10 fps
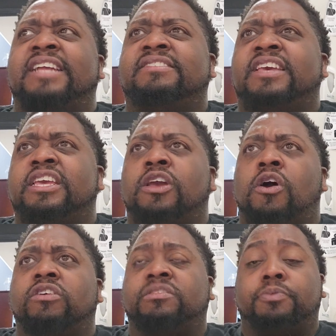18
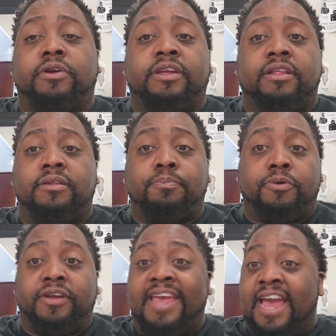yards
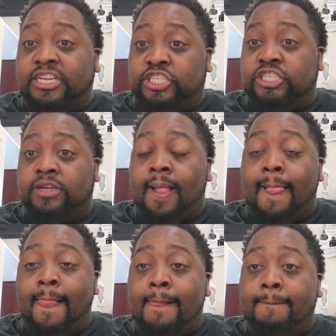per catch
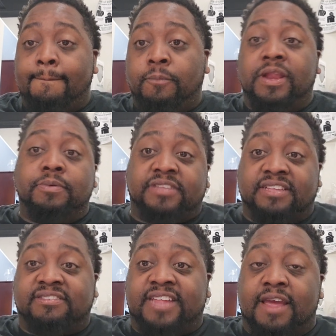when he was
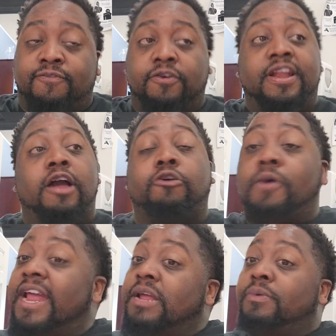at Stanford. Now,
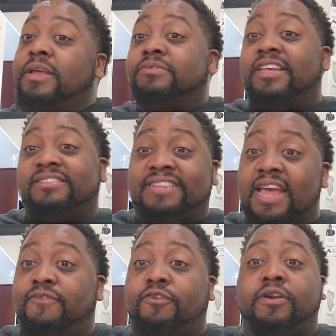granted, when he was at
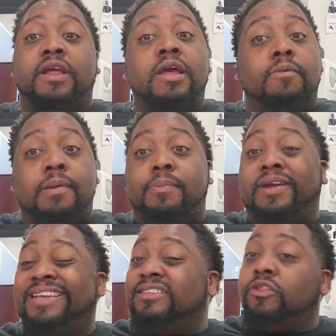Stanford,
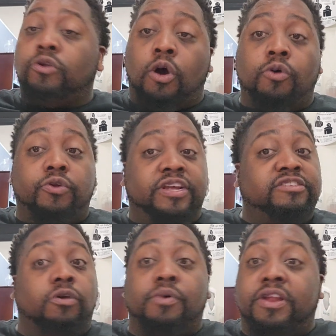remember he's a little older.
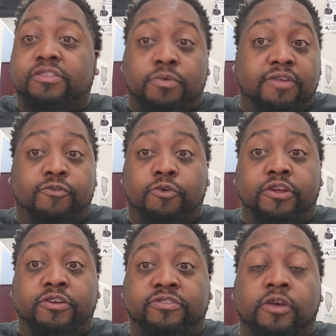He's already 24
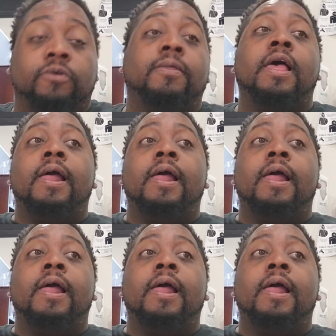years old.